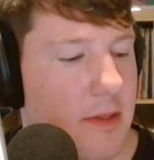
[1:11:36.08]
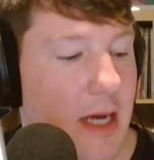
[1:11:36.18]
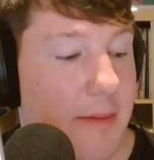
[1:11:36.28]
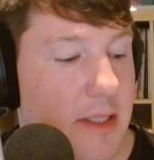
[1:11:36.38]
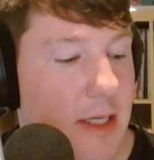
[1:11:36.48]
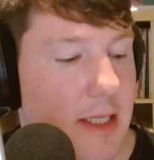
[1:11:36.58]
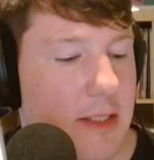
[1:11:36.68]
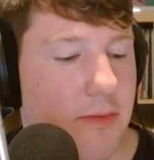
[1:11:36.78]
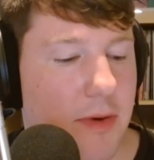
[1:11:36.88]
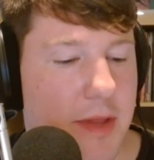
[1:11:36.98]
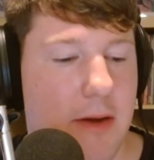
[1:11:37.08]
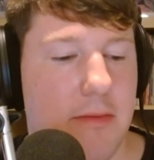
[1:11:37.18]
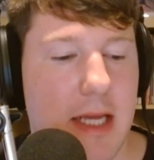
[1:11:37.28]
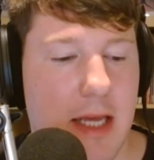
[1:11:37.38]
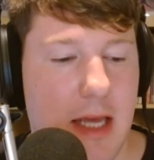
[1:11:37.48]
Thomas does, where they're
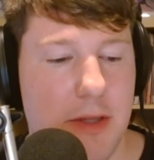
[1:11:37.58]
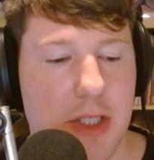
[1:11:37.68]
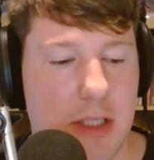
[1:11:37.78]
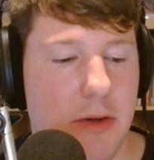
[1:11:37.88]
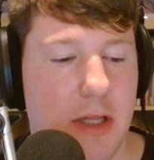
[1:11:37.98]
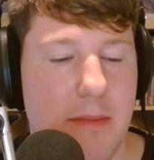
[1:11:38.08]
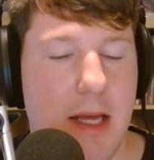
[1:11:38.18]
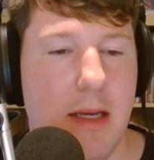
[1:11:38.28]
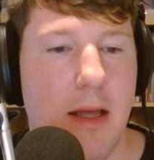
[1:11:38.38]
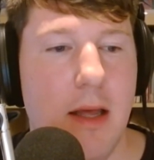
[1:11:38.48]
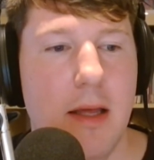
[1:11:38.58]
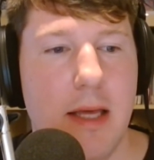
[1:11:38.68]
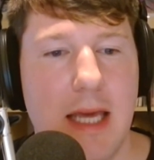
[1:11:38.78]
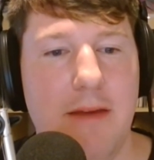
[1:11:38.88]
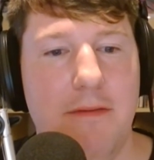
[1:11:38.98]
taking images and loading them in,
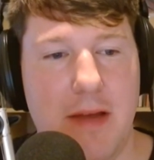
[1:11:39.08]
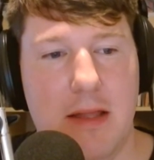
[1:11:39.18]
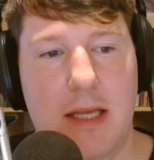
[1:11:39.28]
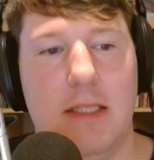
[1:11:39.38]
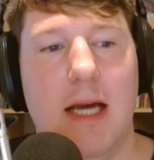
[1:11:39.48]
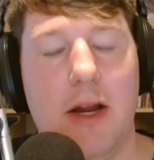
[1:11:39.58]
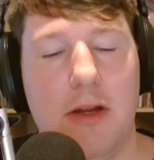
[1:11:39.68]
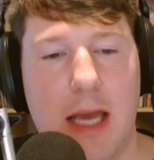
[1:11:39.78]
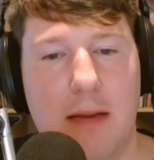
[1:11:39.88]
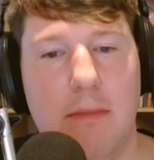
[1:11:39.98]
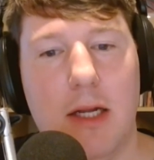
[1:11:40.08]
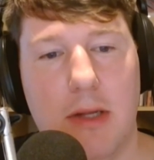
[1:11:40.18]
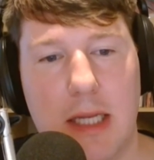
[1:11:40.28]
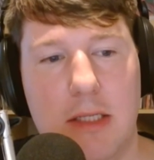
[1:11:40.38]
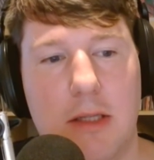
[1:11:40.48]
he fit the entire GAN model
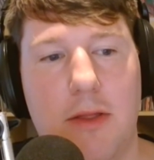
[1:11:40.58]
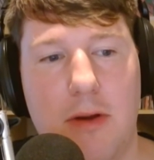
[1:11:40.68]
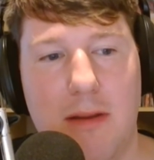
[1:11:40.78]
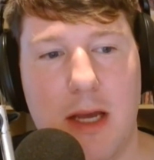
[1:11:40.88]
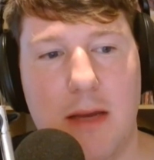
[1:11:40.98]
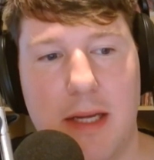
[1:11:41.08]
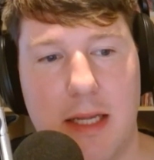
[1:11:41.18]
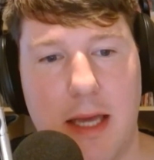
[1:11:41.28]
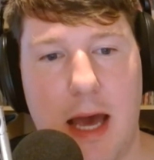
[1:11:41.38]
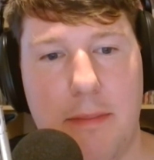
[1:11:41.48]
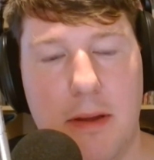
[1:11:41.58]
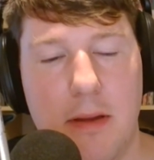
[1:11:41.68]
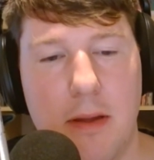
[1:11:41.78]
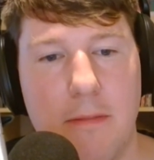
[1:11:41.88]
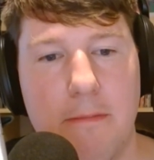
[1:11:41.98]
into the 30 megabyte cap
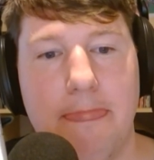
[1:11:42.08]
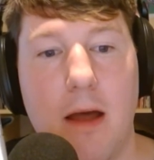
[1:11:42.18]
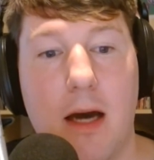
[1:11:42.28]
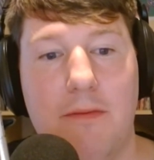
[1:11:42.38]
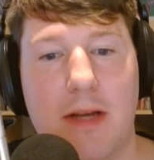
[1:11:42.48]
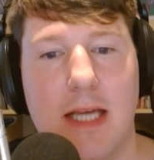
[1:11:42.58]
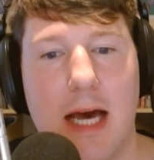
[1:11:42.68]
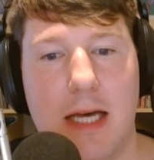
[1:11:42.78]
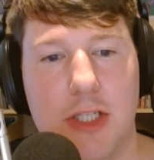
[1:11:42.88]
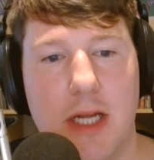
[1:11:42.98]
on fxhash.